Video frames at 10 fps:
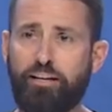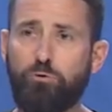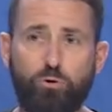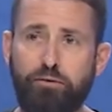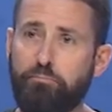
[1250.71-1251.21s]
then
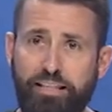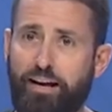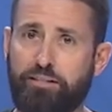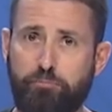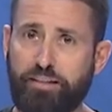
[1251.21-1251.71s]
it wouldn't be
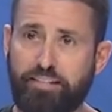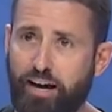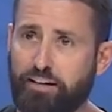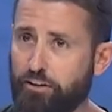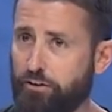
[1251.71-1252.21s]
that
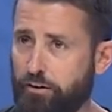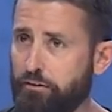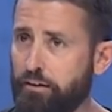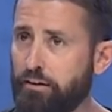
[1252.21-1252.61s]
spectacular.